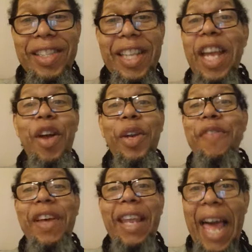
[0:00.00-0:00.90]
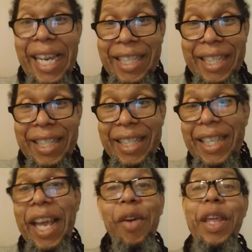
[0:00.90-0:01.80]
They don't even like
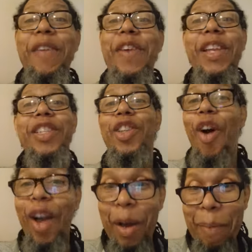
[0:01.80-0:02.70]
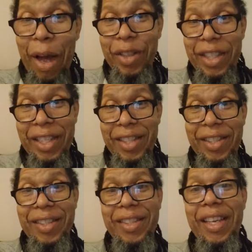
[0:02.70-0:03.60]
Jesus. They don't even talk about
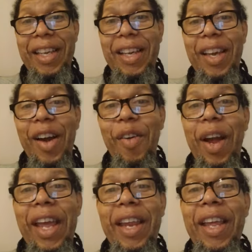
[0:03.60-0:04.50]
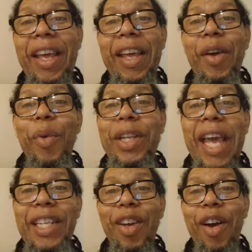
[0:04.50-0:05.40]
Jesus. All right. What
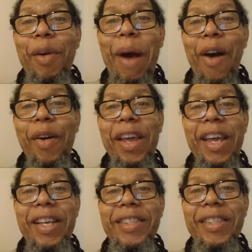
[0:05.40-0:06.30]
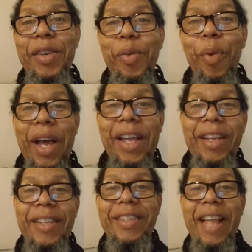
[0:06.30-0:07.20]
they talk about is what?
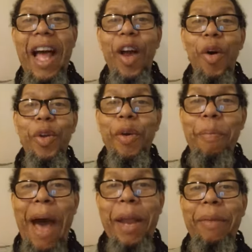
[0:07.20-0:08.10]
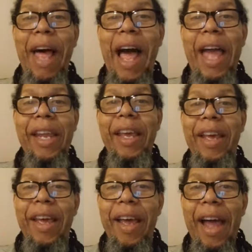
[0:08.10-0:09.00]
Stockholder bottom line.
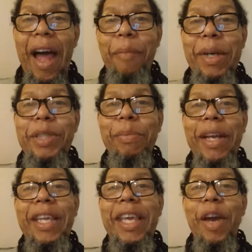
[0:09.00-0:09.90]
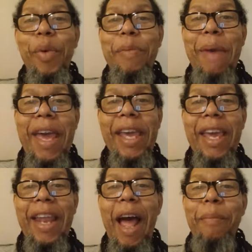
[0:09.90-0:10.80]
How much money can we
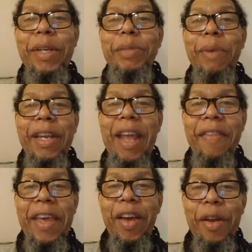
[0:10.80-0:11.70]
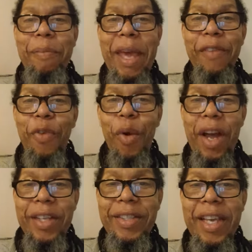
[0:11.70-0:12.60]
make and how much money are they going to make
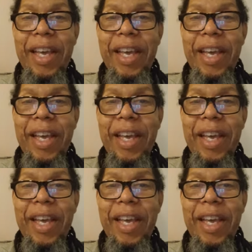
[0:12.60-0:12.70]
for us?